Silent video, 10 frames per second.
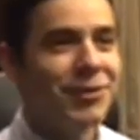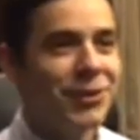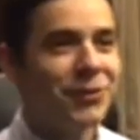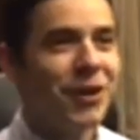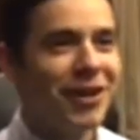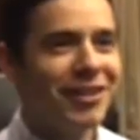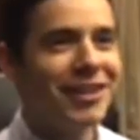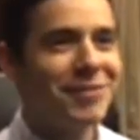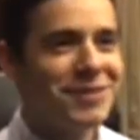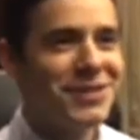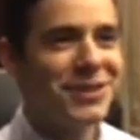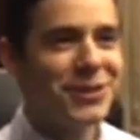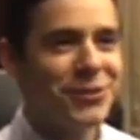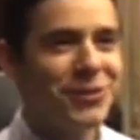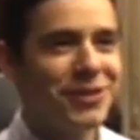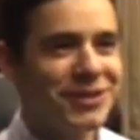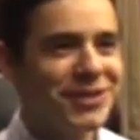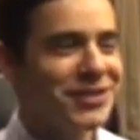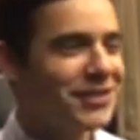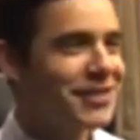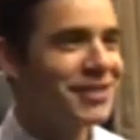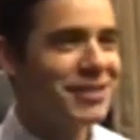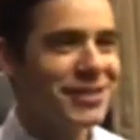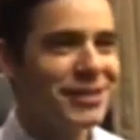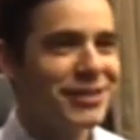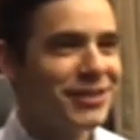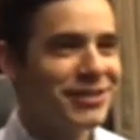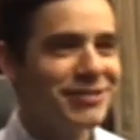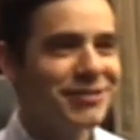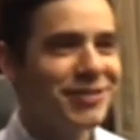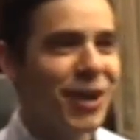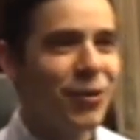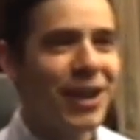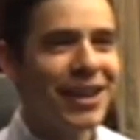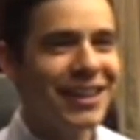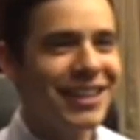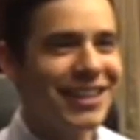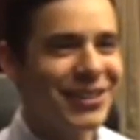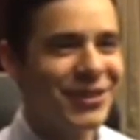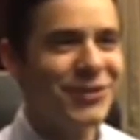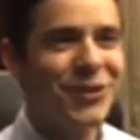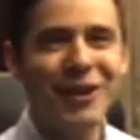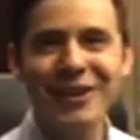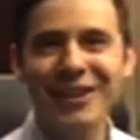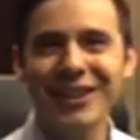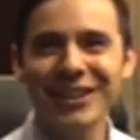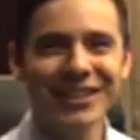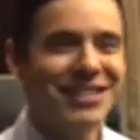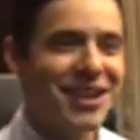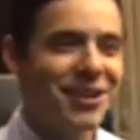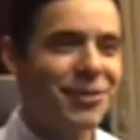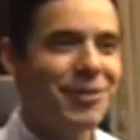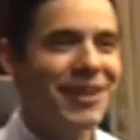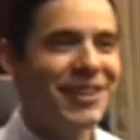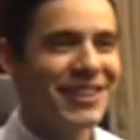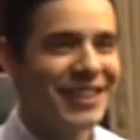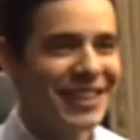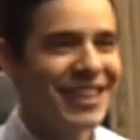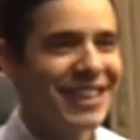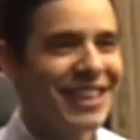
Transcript: I'm doing well. I'm still awake and doing well here. Excited to be here.